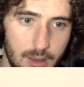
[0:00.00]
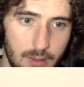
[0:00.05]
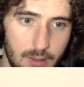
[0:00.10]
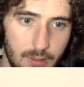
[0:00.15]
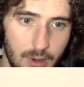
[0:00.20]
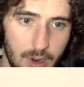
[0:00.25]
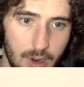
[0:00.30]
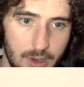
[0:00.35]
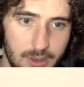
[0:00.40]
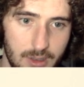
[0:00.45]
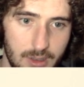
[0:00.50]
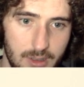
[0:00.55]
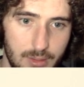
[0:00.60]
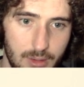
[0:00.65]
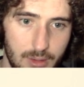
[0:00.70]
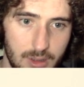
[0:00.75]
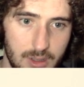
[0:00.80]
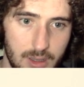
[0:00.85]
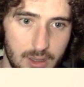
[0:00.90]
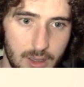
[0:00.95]
we're actually
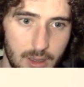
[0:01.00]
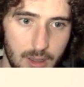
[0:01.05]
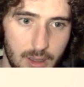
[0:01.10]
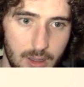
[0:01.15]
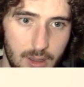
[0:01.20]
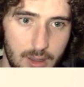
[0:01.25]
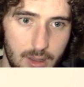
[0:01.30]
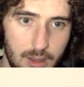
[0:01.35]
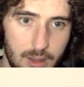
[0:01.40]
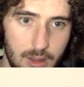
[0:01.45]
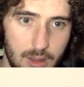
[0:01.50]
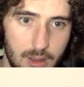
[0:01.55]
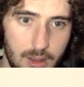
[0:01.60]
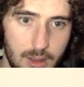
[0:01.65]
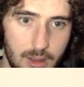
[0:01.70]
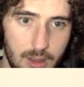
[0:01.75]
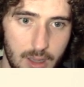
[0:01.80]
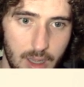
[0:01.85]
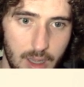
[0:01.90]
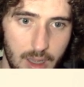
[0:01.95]
supposed to
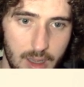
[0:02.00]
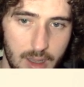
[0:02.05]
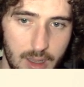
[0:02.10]
take